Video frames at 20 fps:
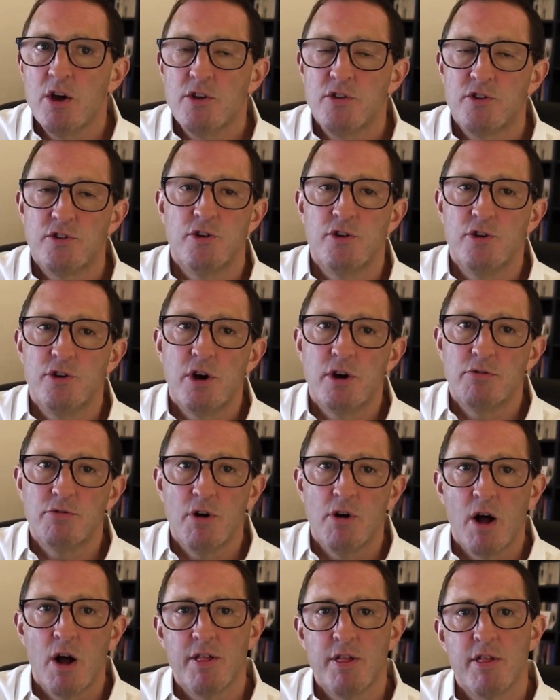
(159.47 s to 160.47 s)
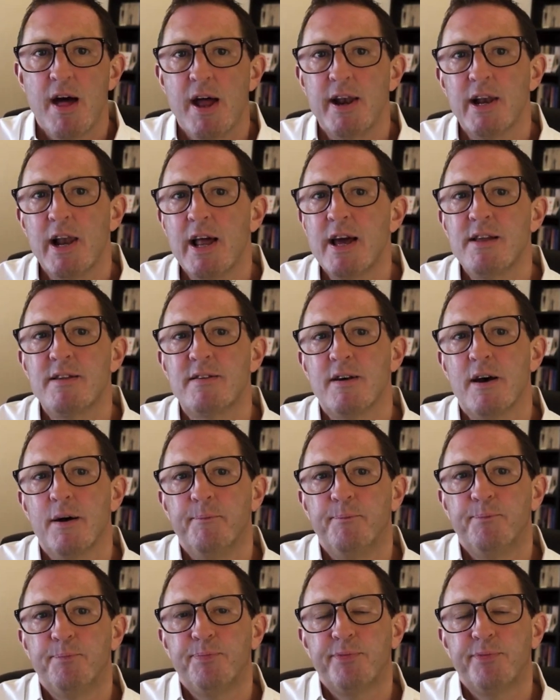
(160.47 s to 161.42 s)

sooner rather than later.